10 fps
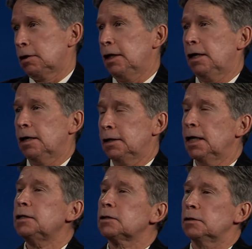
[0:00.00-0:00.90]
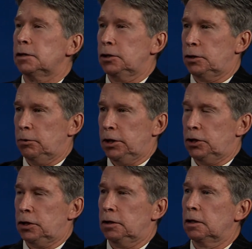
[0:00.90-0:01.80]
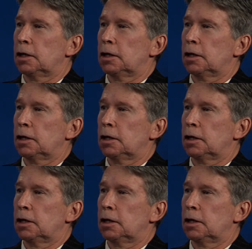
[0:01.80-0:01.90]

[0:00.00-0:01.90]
in an identical situation